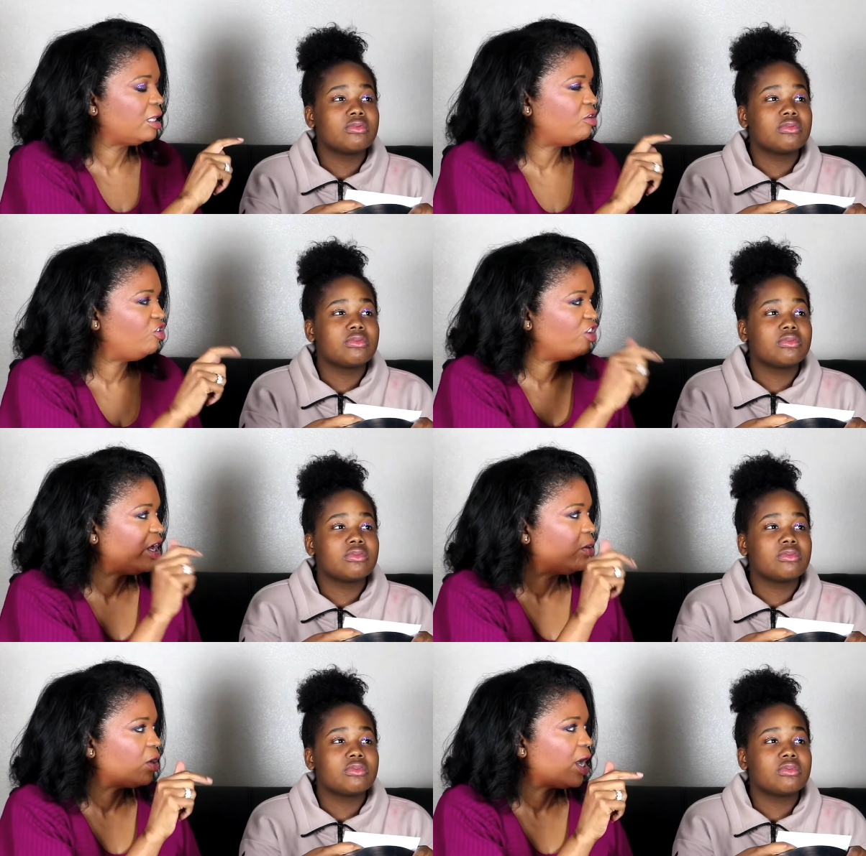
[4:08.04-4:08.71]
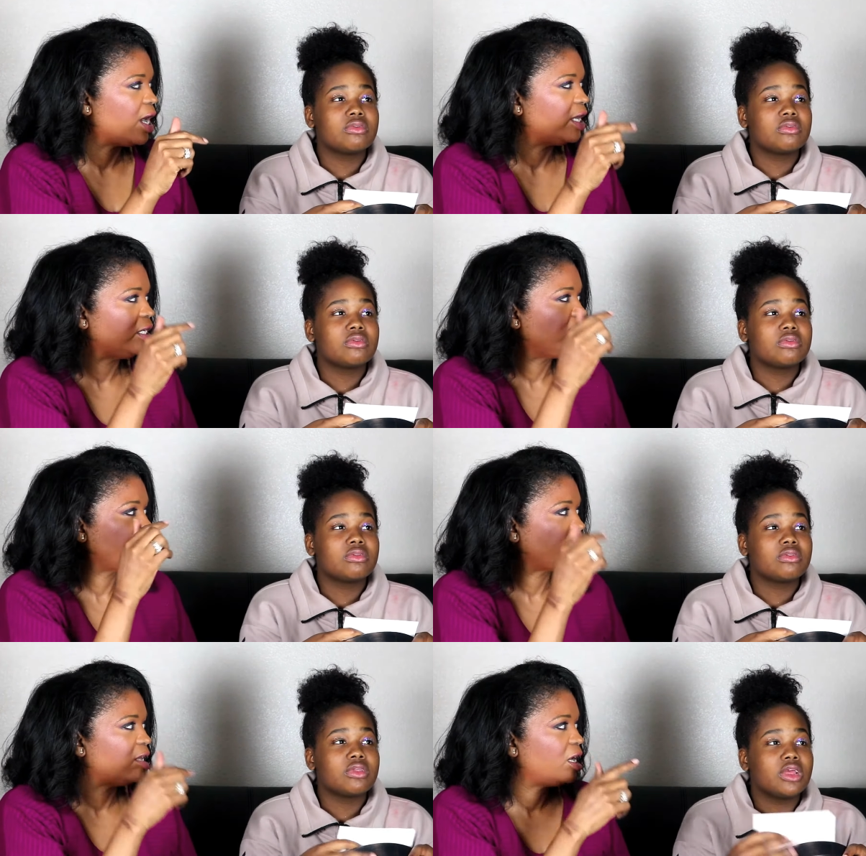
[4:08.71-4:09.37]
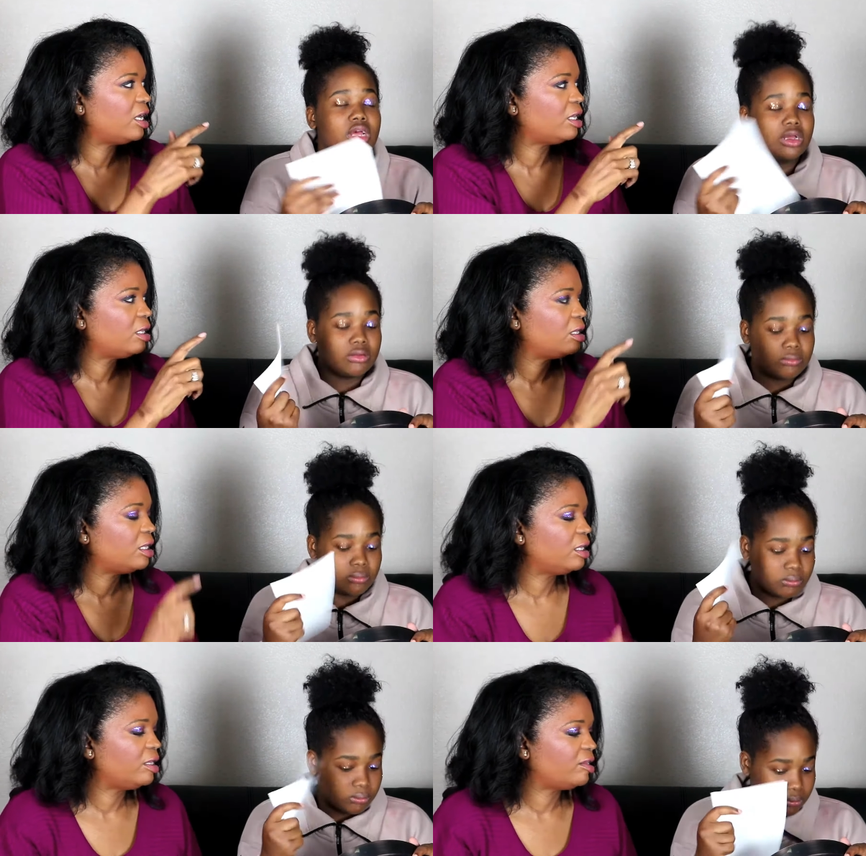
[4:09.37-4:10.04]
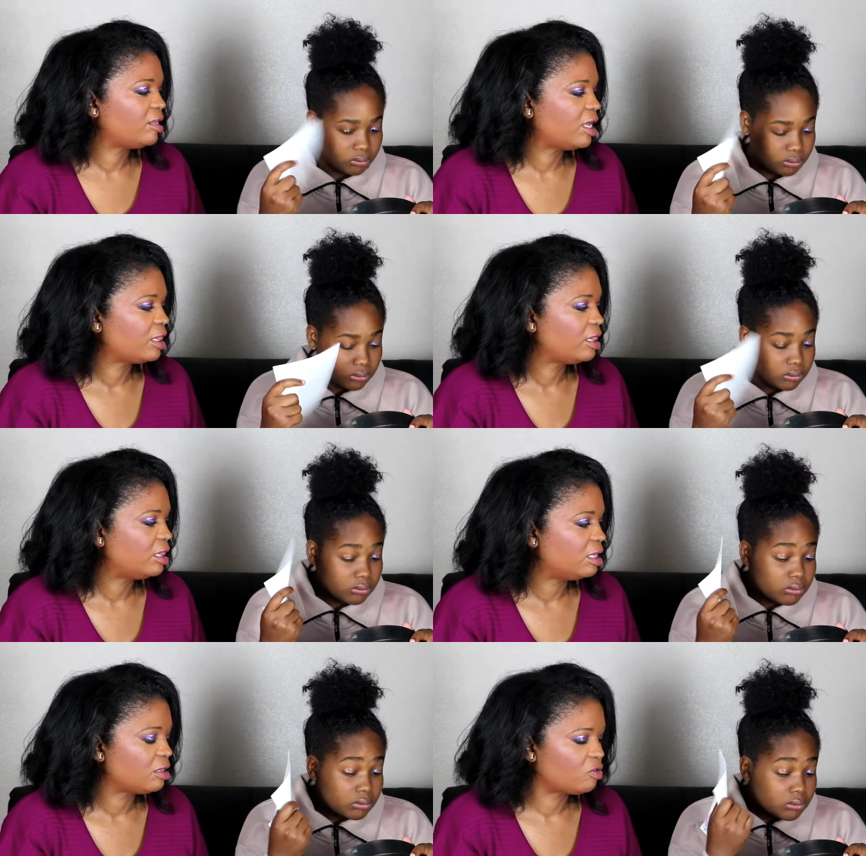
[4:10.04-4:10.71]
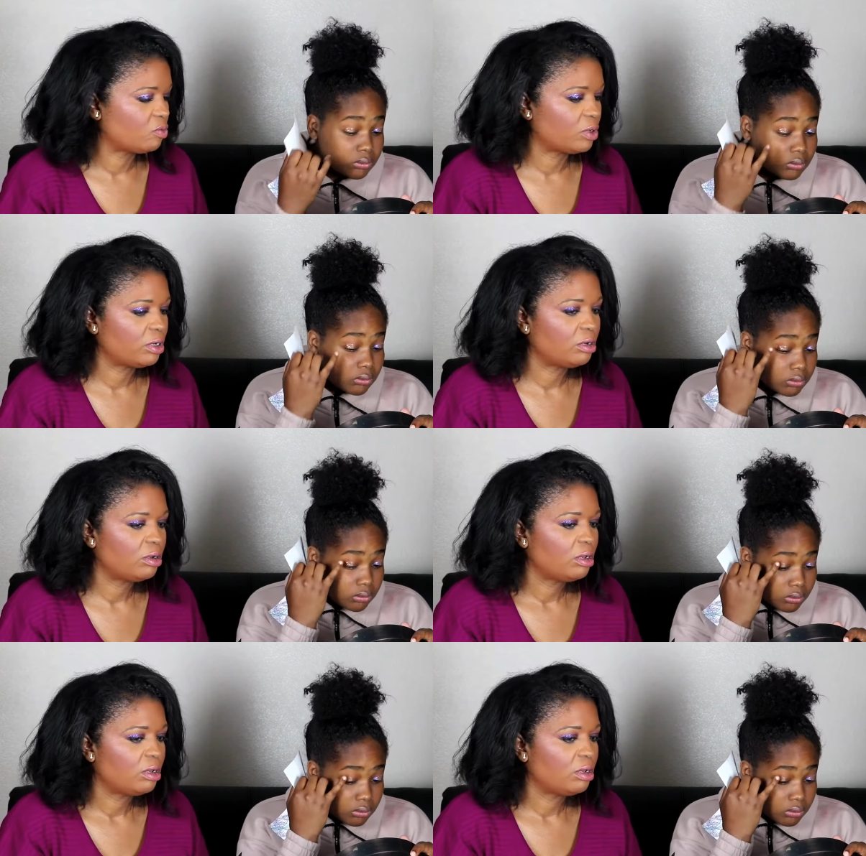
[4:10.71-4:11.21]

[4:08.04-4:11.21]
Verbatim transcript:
Speaker 1: the gel kind. It's not ah. it's not this one.